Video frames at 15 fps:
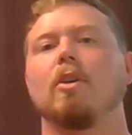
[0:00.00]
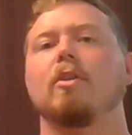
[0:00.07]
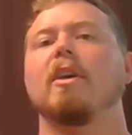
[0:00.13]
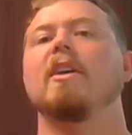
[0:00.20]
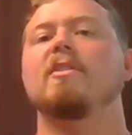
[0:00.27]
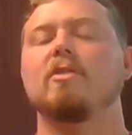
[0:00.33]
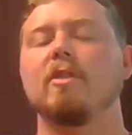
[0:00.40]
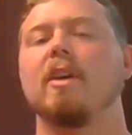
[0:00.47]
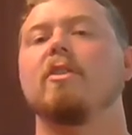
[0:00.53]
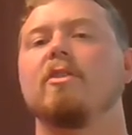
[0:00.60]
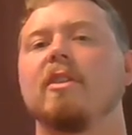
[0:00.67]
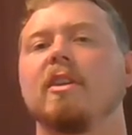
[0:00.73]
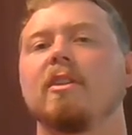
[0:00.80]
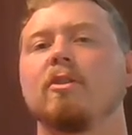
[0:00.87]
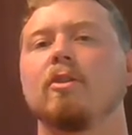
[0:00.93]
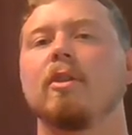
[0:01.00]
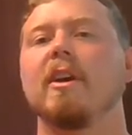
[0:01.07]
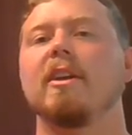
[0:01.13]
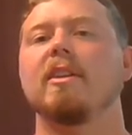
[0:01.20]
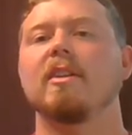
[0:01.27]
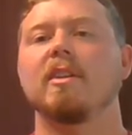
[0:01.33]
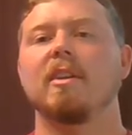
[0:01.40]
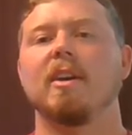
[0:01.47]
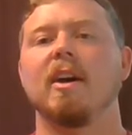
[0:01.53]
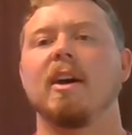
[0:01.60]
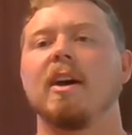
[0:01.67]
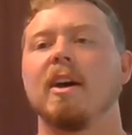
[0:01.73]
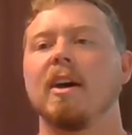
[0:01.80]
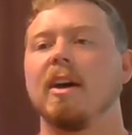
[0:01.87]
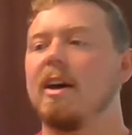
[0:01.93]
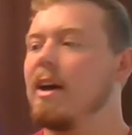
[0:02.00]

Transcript: Okay, so now you're thinking, great, I